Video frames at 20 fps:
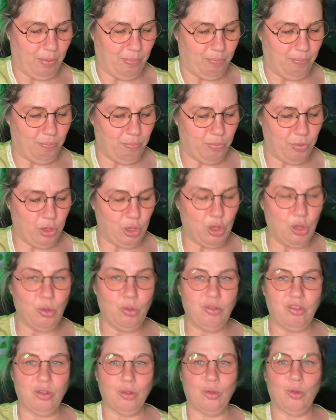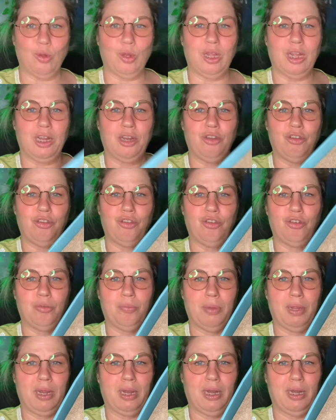musical
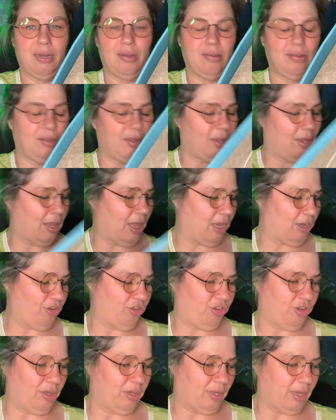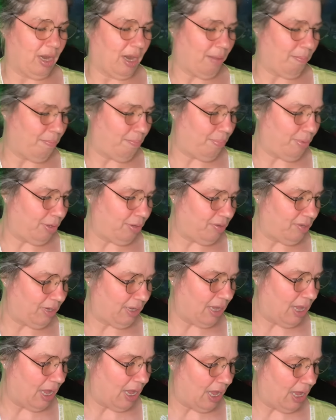instrument collection that I'm
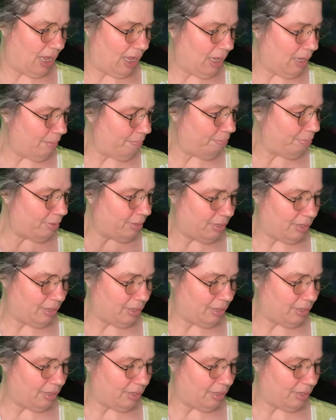building up,